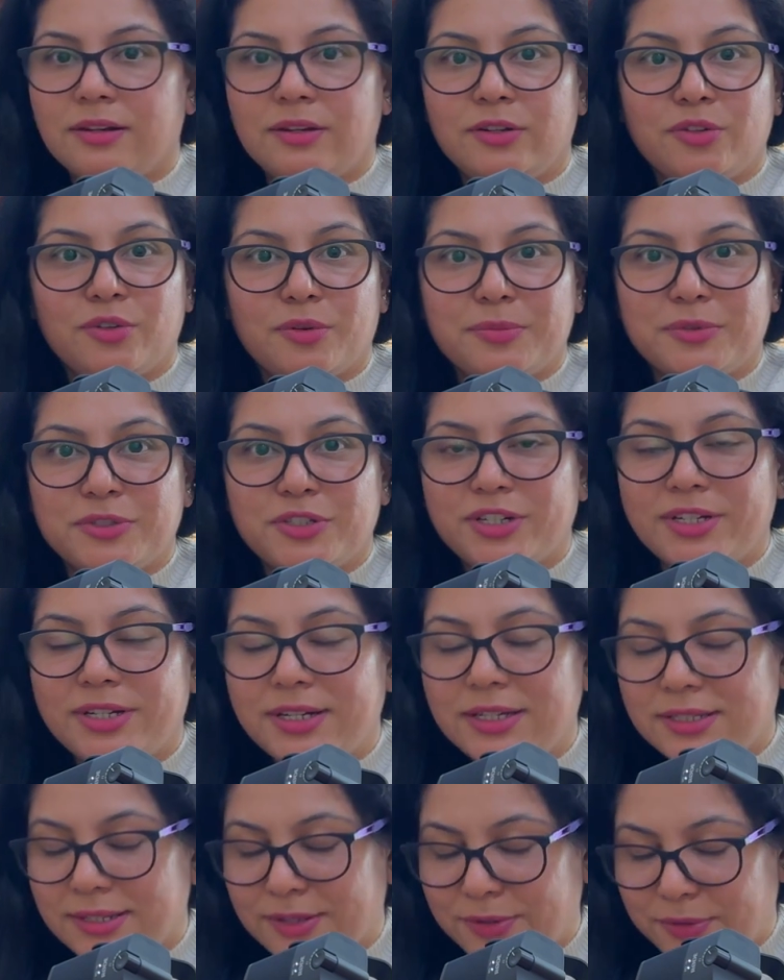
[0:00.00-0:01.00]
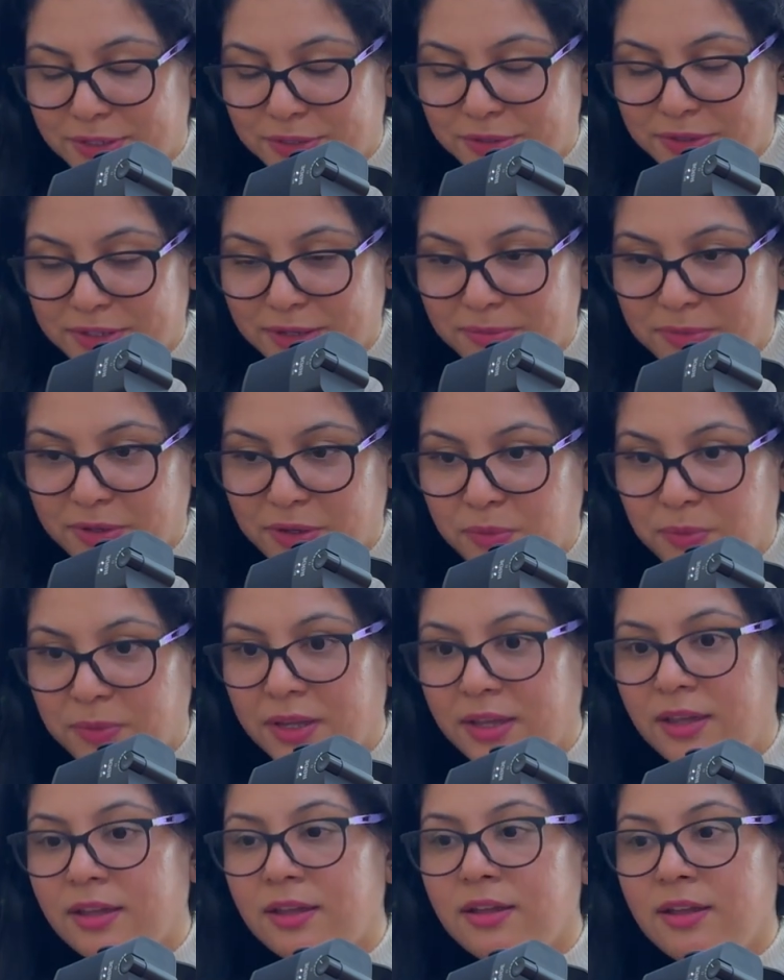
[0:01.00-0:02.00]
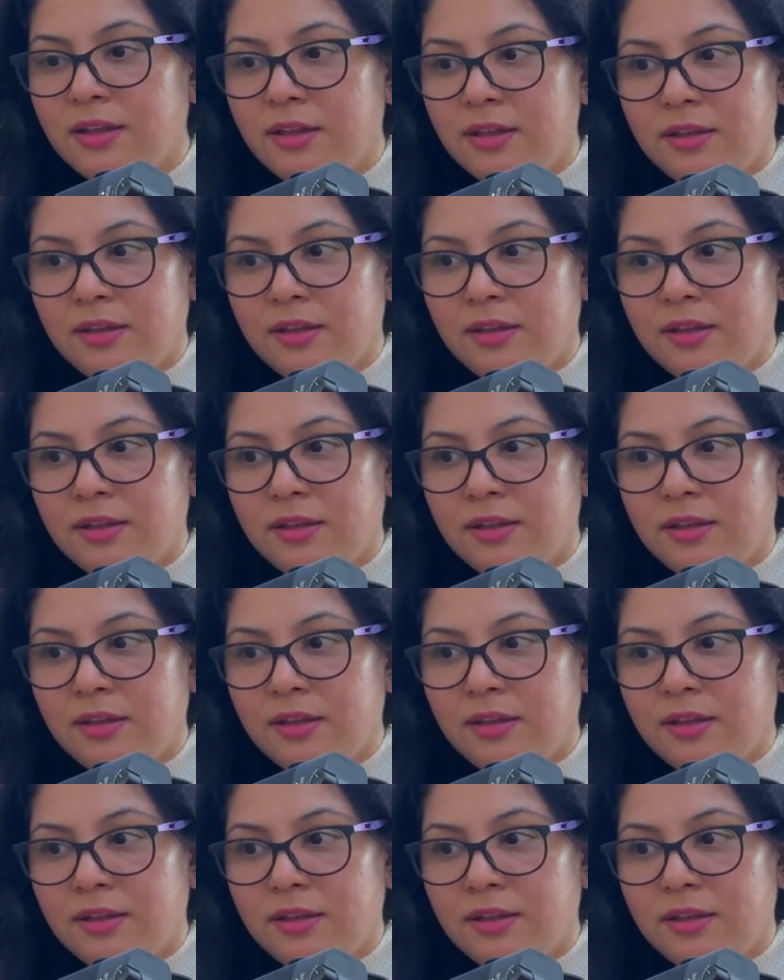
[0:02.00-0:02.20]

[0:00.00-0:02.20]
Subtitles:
New opportunities are going to come your way.